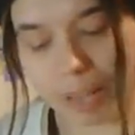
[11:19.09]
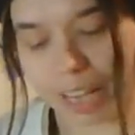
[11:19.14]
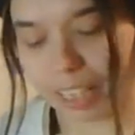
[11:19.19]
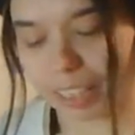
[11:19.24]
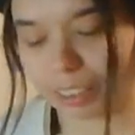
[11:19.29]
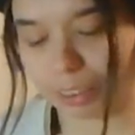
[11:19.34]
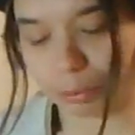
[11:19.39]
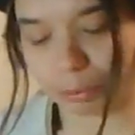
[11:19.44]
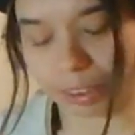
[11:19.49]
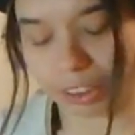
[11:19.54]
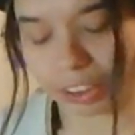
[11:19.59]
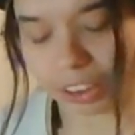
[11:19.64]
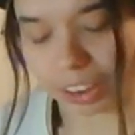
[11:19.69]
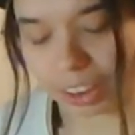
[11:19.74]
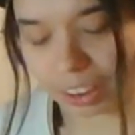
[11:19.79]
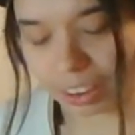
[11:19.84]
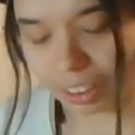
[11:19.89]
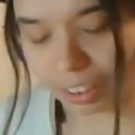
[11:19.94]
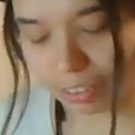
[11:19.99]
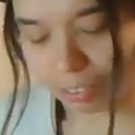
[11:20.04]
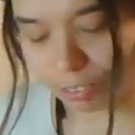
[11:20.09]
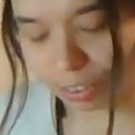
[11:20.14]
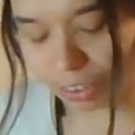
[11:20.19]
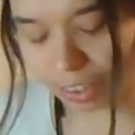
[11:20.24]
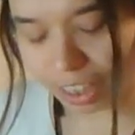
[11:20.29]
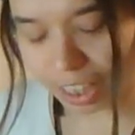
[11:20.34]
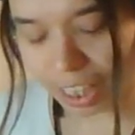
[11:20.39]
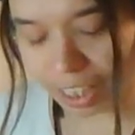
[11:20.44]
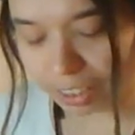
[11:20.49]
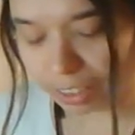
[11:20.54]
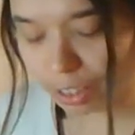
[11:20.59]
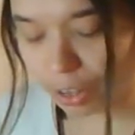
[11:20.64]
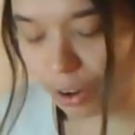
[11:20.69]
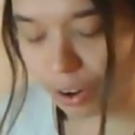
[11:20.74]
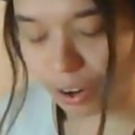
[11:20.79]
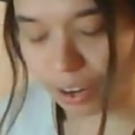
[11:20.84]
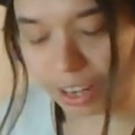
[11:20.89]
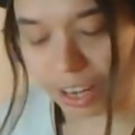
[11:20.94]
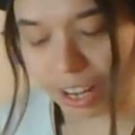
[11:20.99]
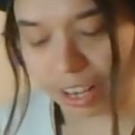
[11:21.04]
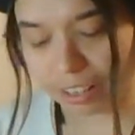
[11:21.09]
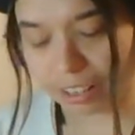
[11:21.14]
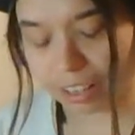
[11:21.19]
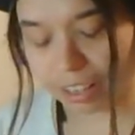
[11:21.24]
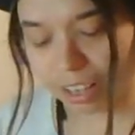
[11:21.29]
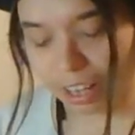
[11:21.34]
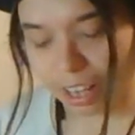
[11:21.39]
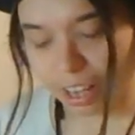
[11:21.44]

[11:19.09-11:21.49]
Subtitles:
intuition of looking at the card and